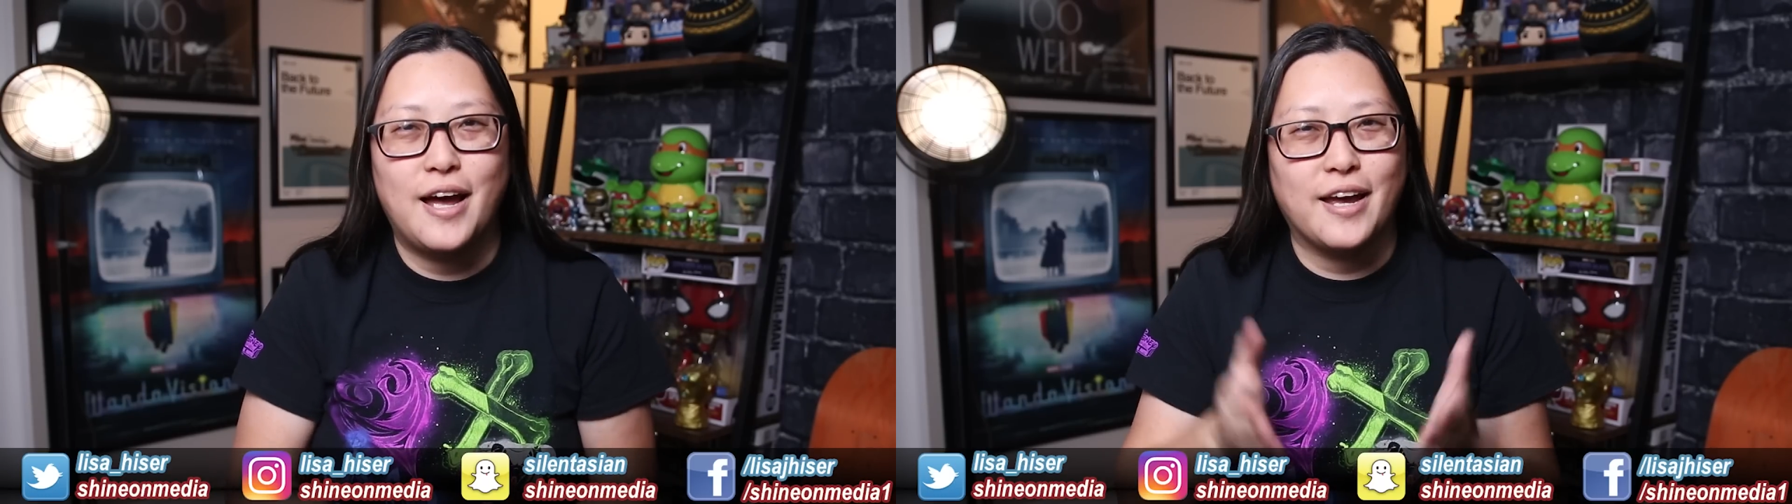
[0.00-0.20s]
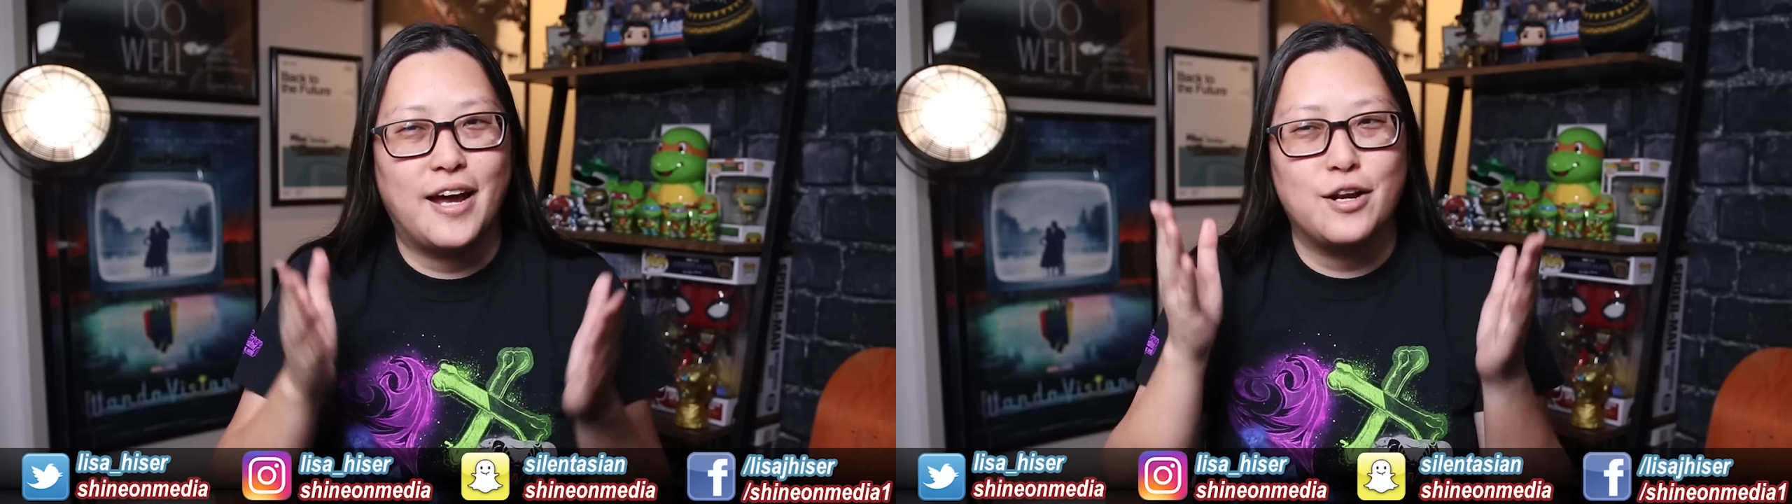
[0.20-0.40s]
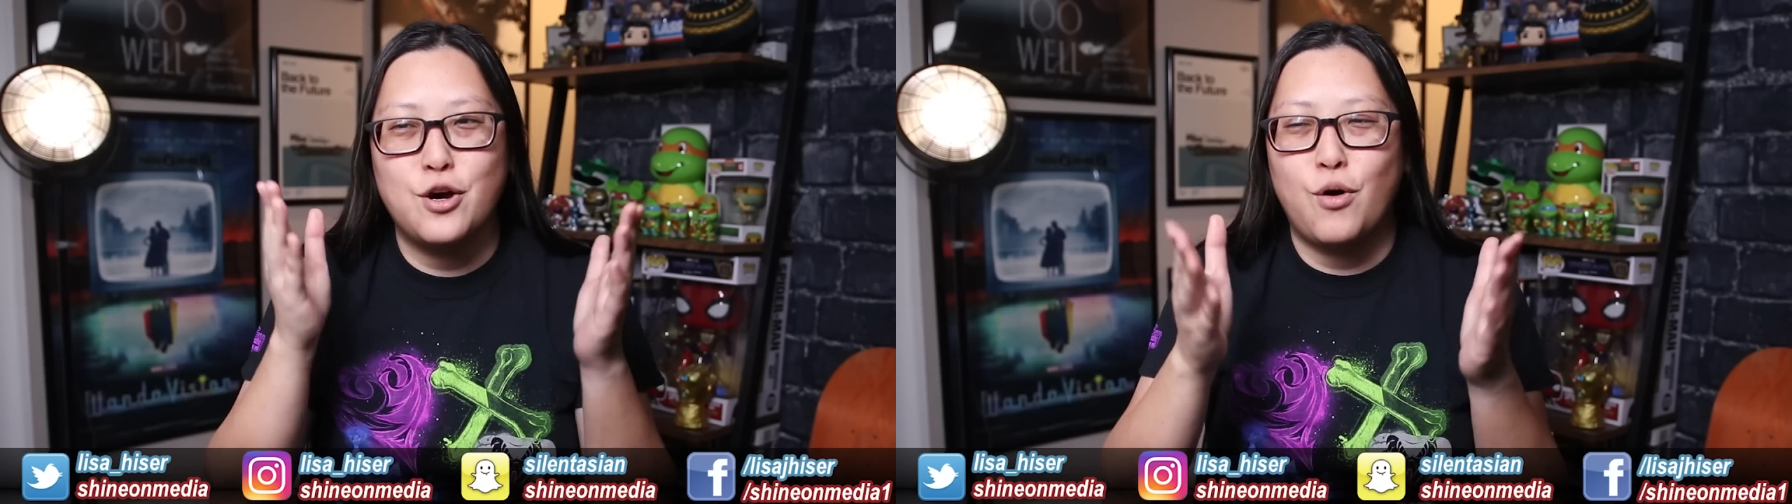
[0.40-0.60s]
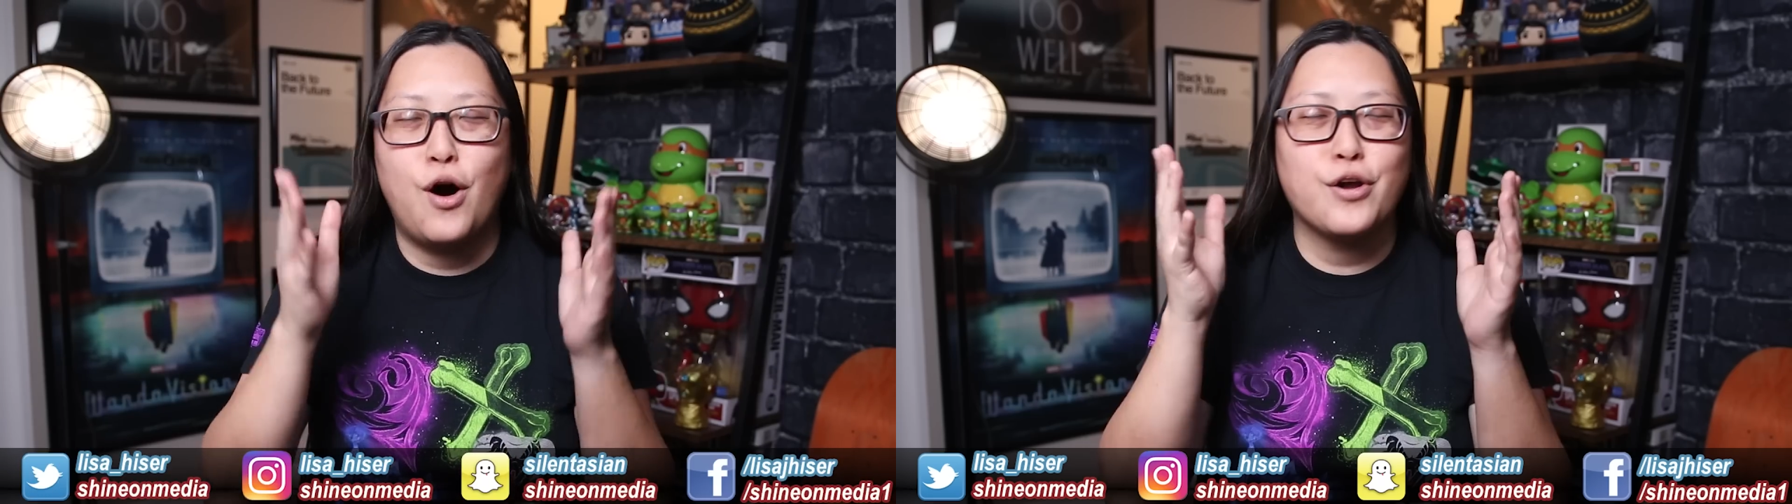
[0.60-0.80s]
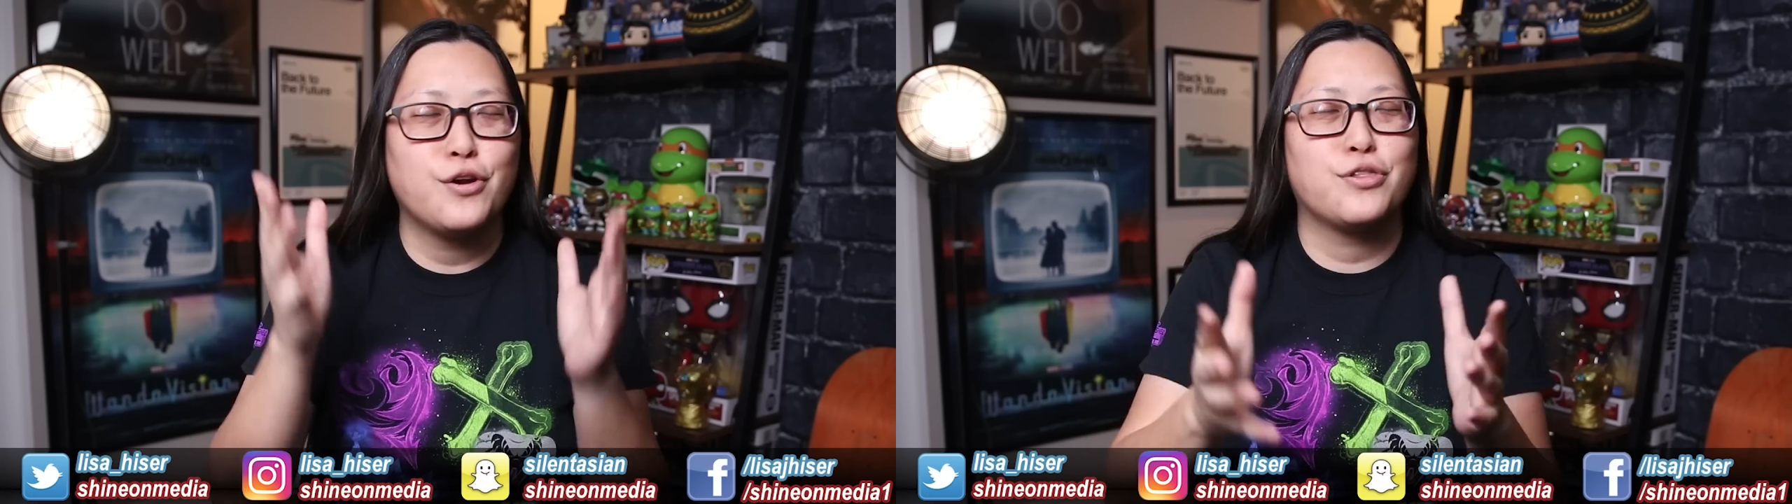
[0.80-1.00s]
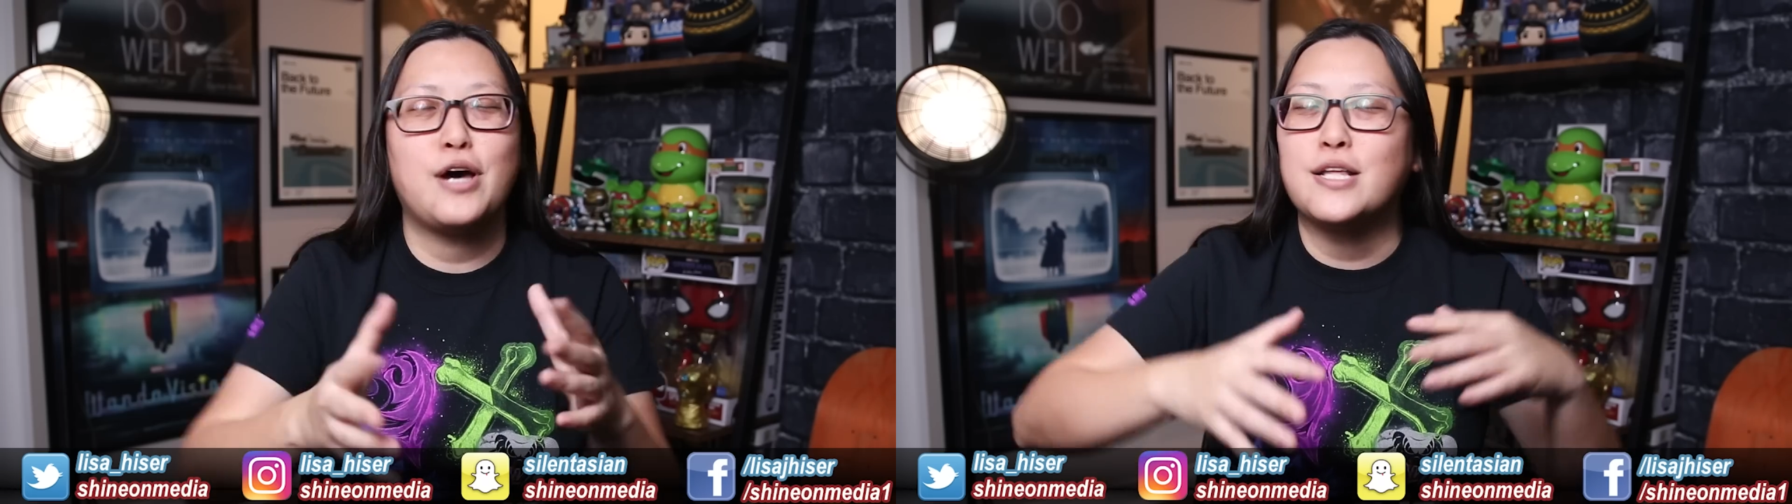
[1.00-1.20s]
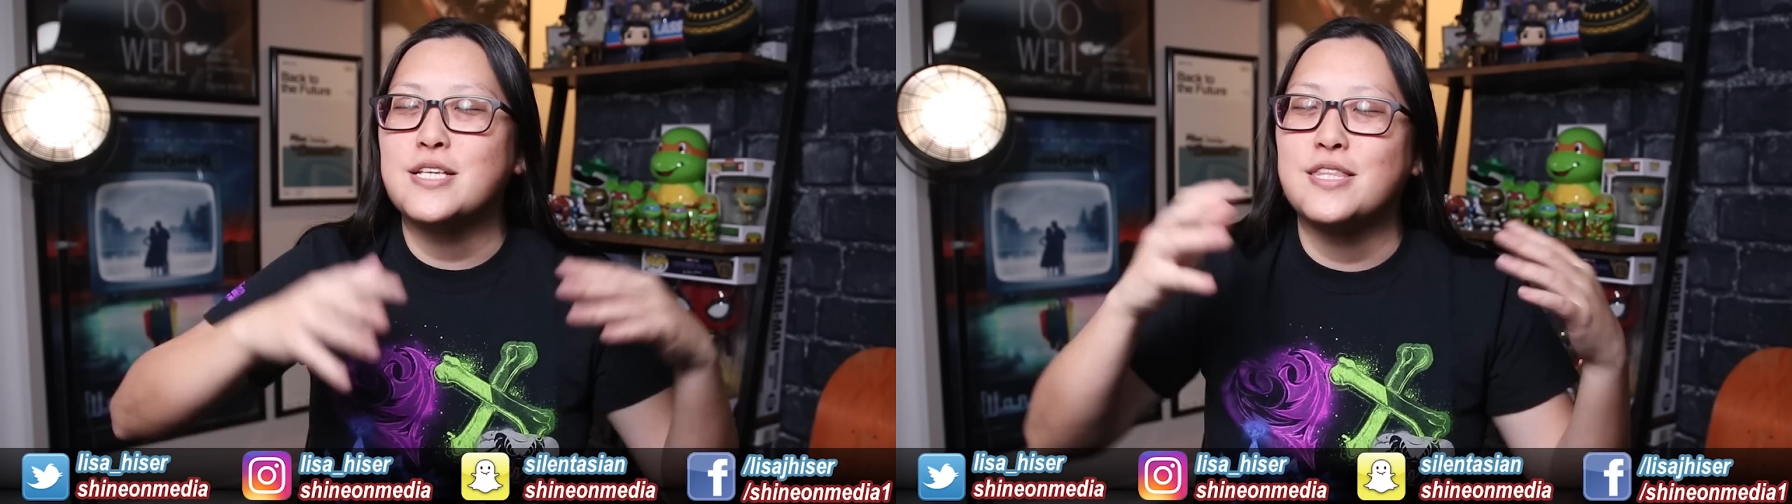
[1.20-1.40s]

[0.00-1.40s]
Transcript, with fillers: I gotta know all your thoughts